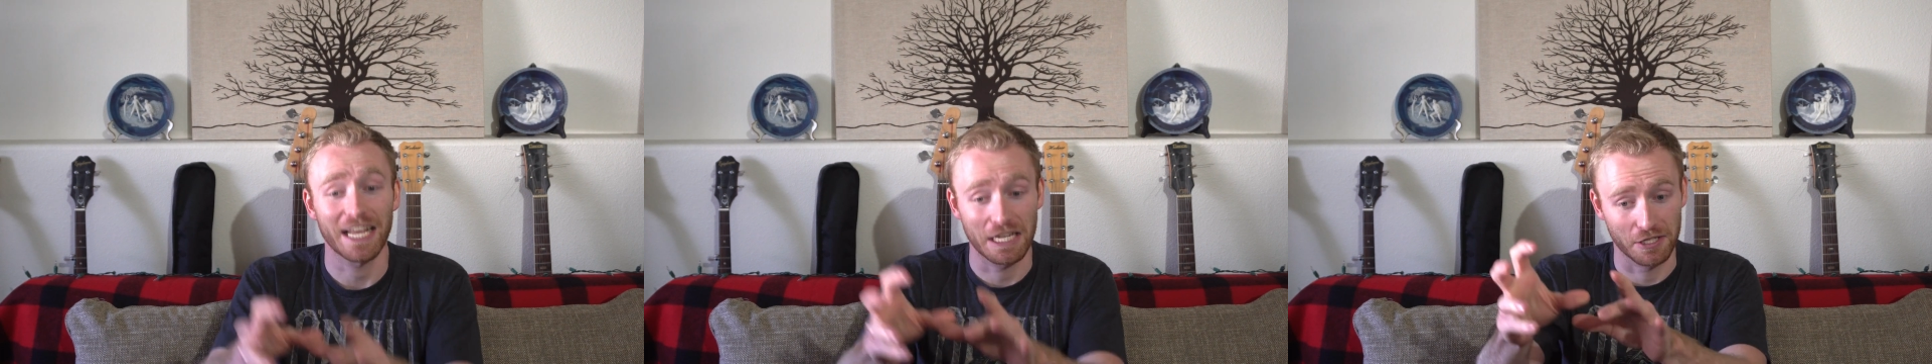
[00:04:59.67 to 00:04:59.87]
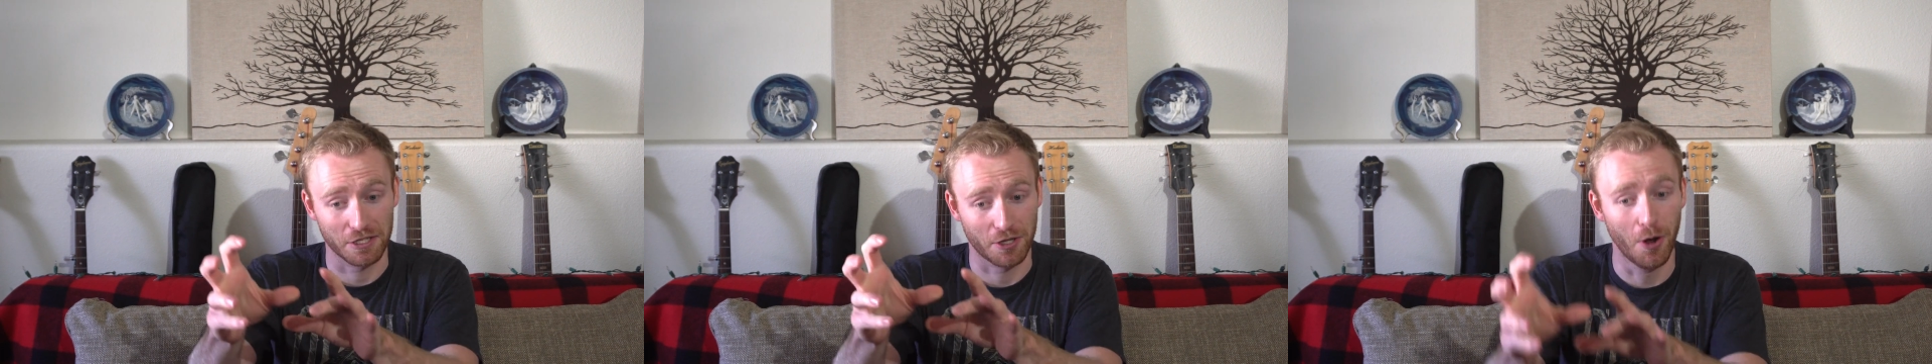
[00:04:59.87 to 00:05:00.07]

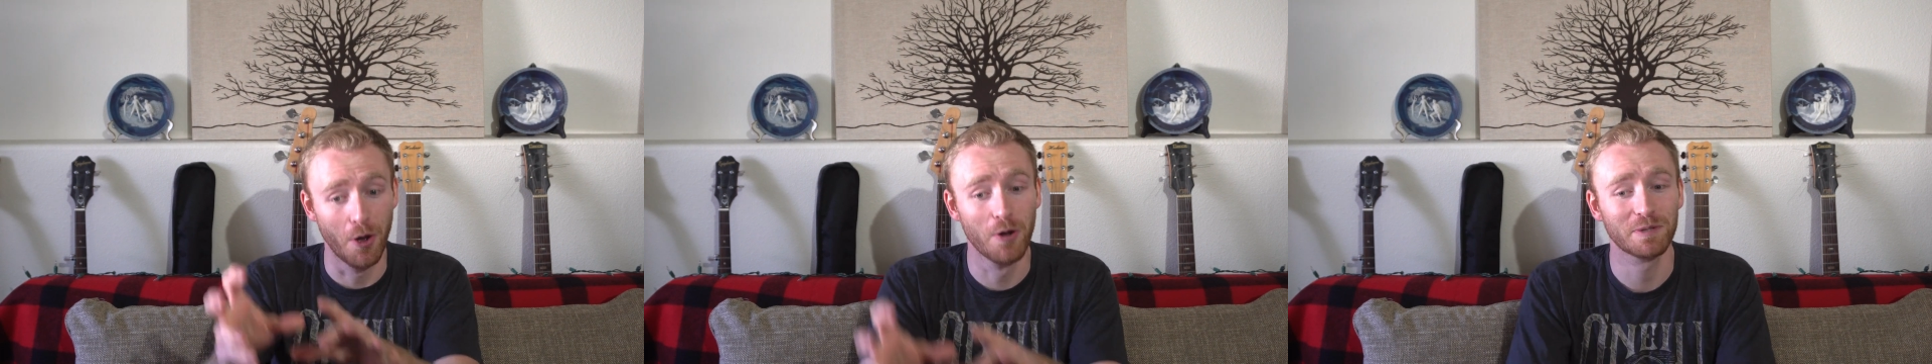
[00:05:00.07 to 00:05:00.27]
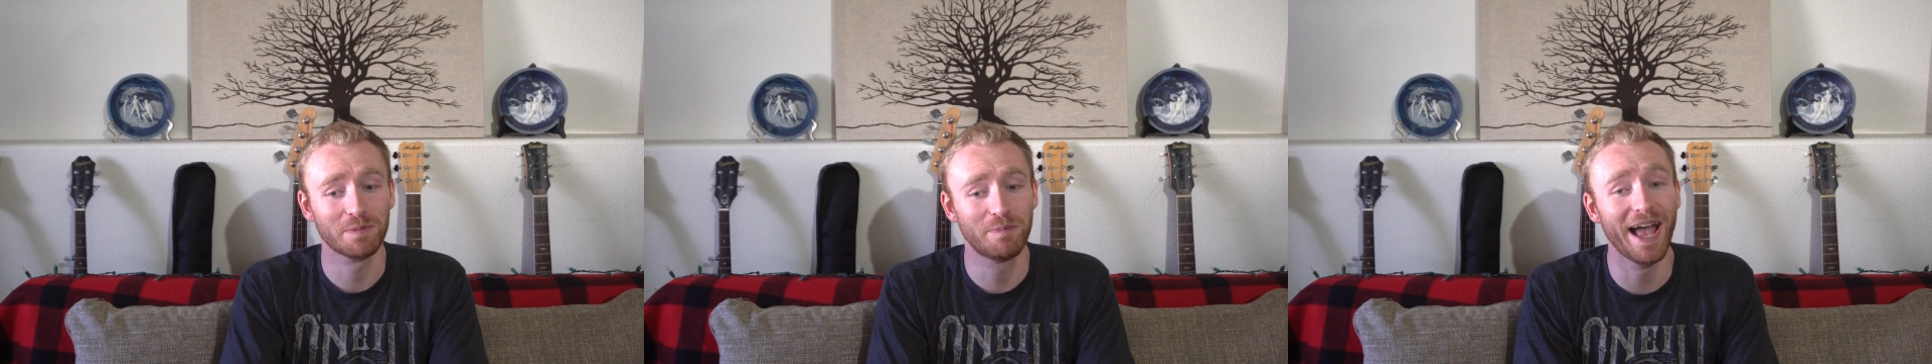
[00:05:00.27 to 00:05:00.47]
and
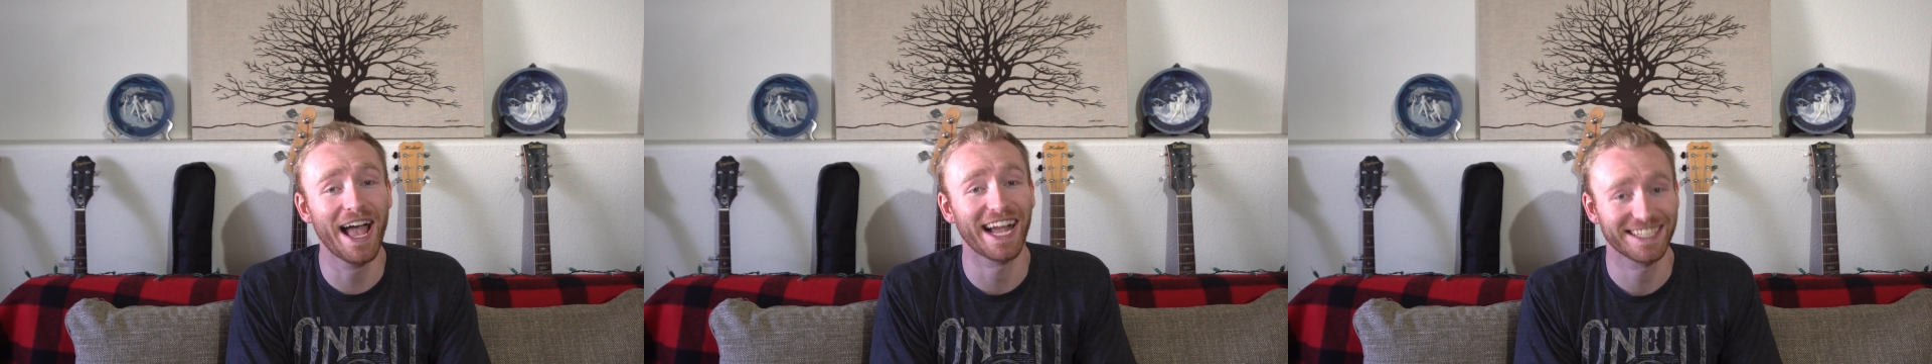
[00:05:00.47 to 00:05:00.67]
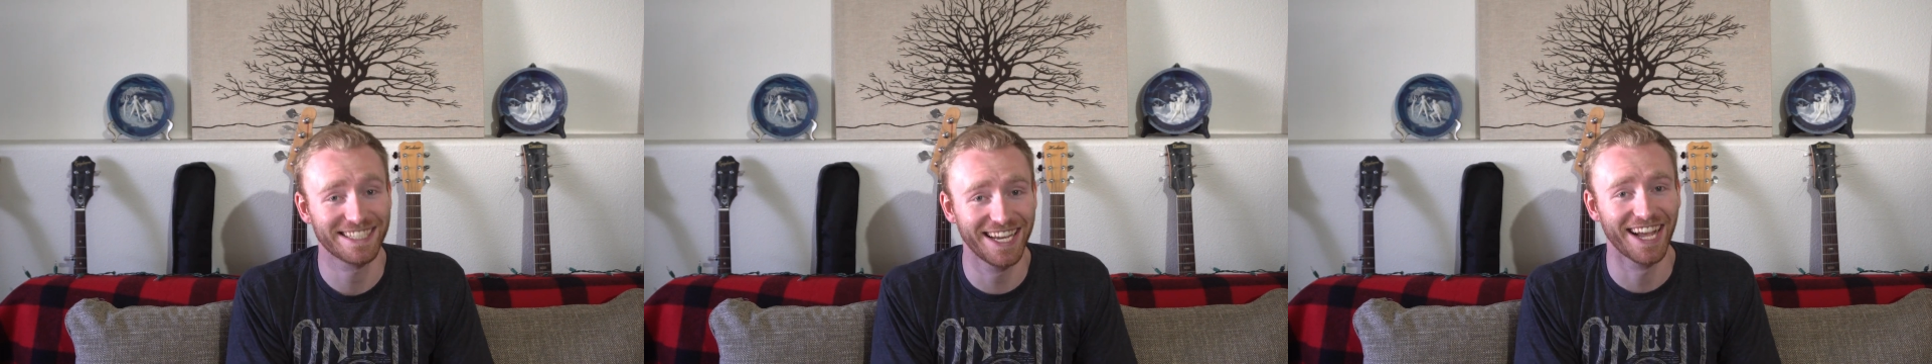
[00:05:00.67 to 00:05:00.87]
goes
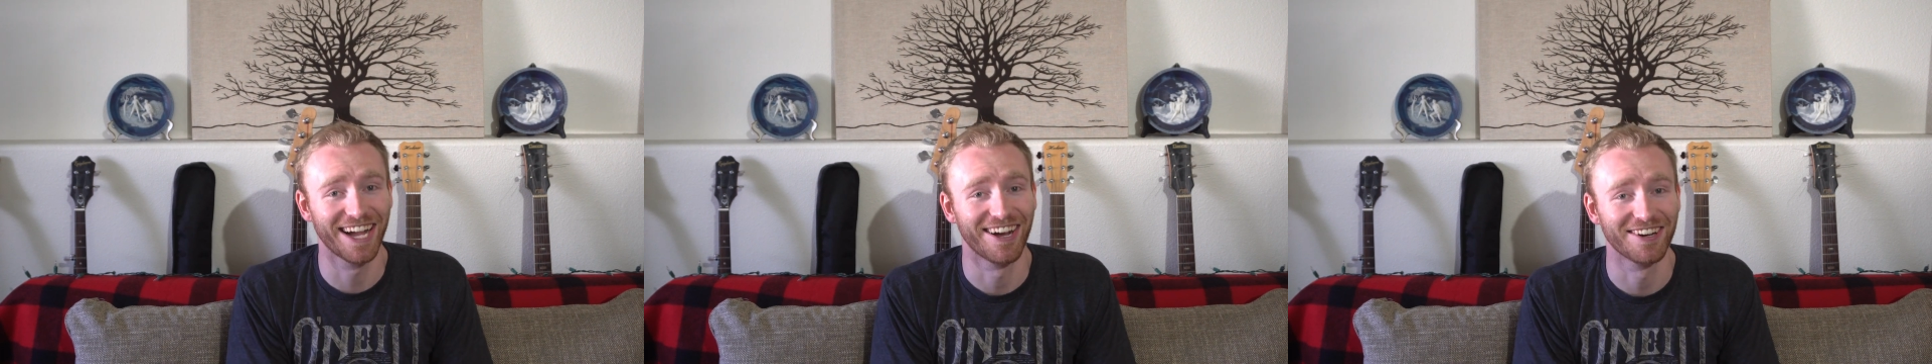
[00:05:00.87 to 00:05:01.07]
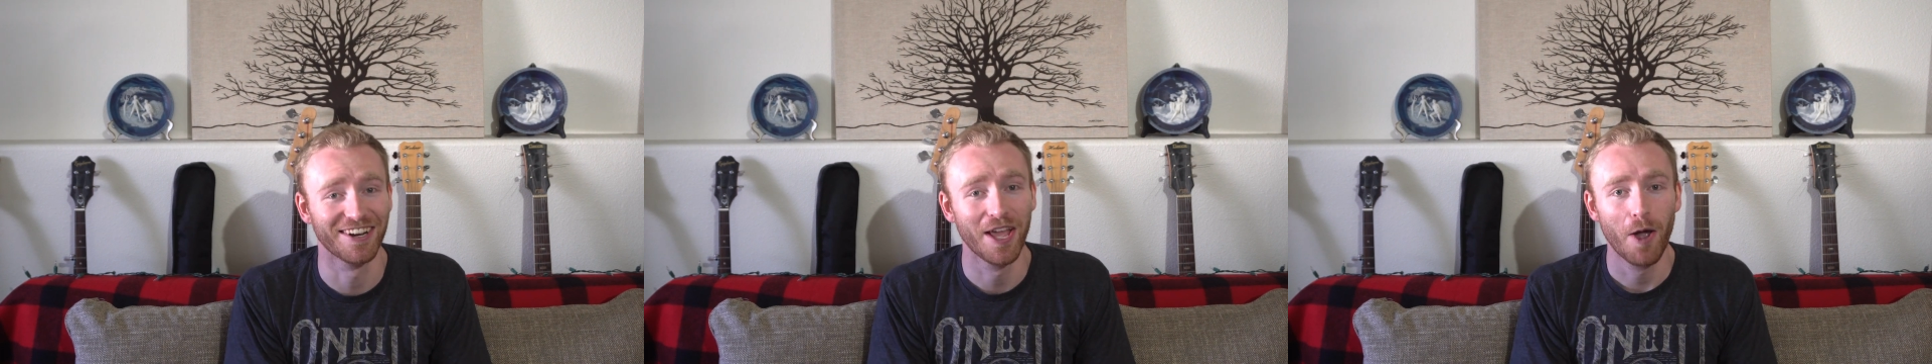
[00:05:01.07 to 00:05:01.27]
back
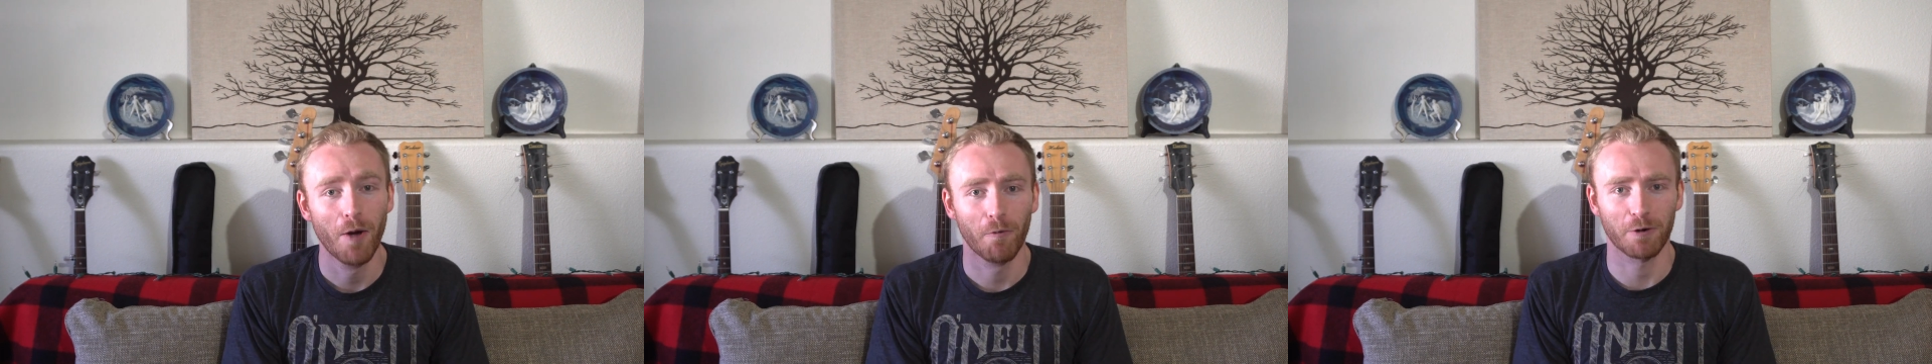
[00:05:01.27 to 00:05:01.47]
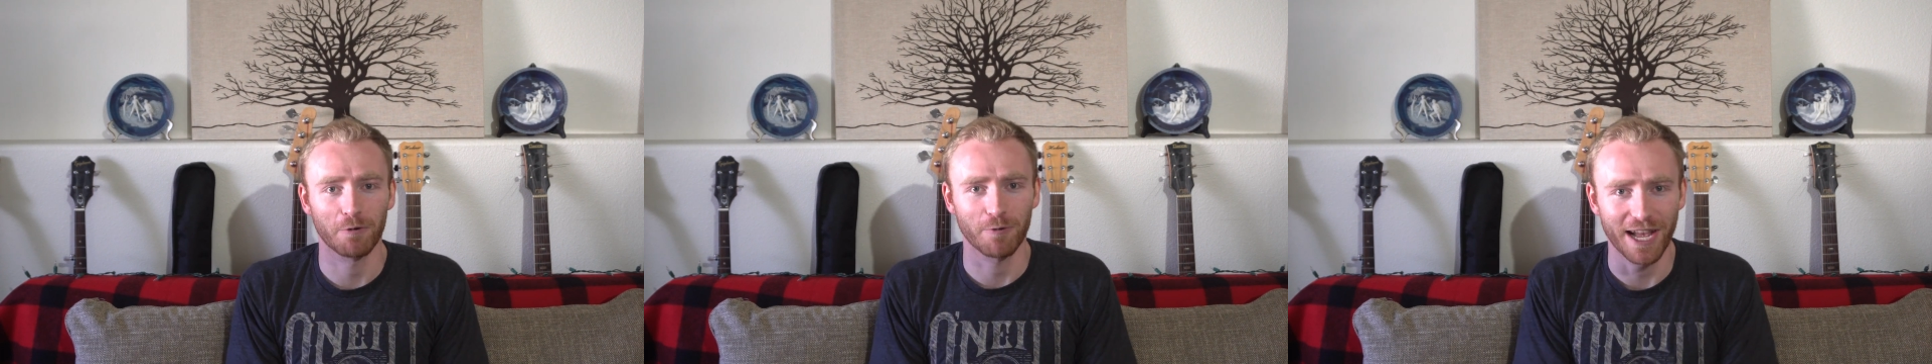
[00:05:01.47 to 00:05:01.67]
down
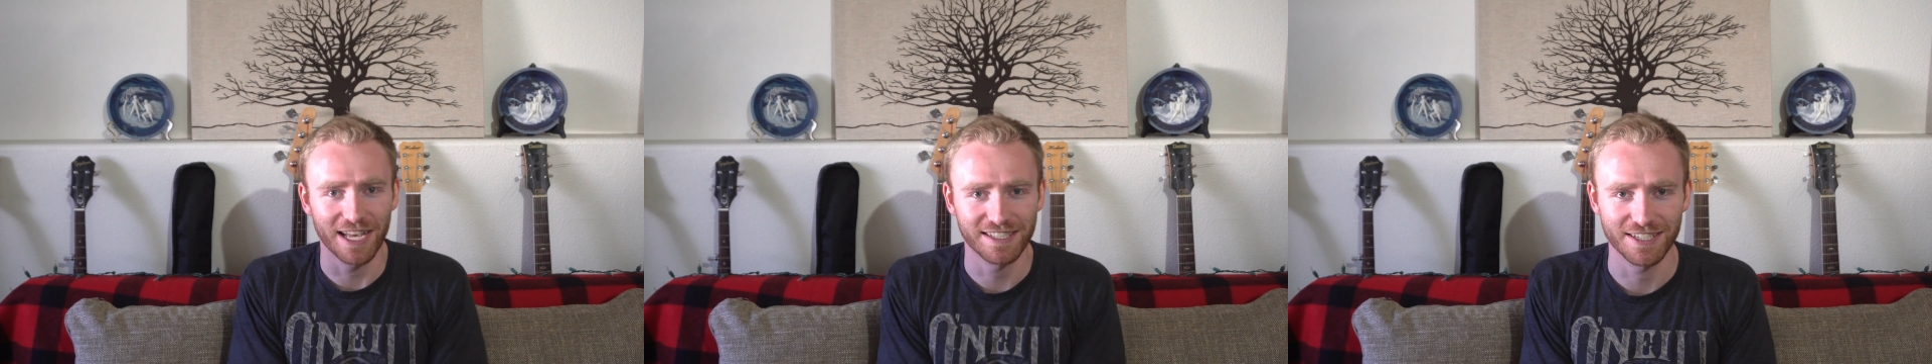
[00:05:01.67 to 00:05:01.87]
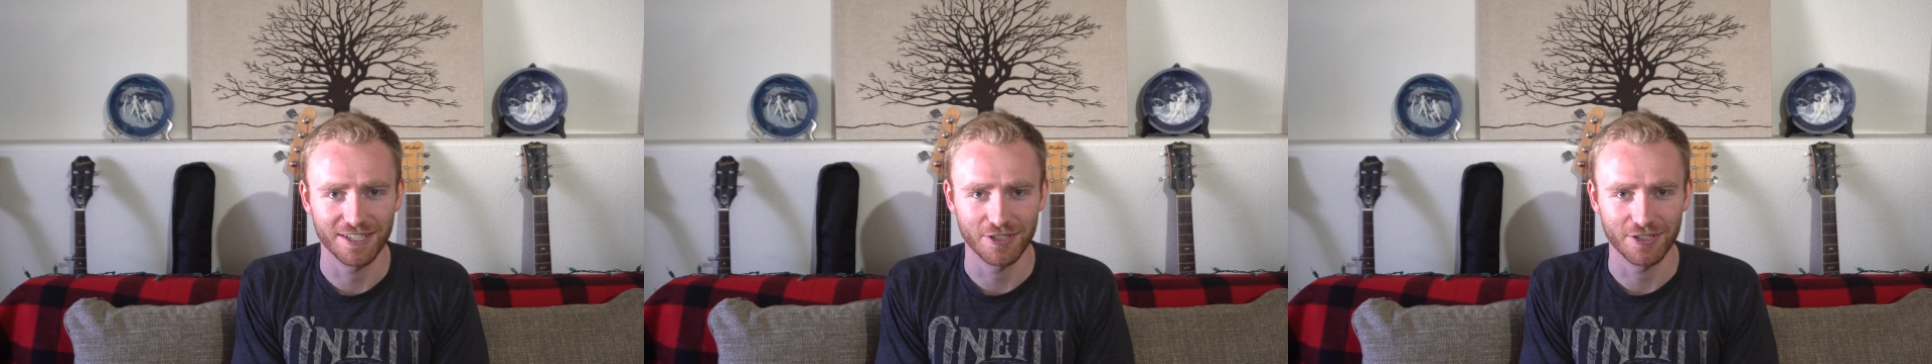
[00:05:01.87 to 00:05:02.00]
where Razzie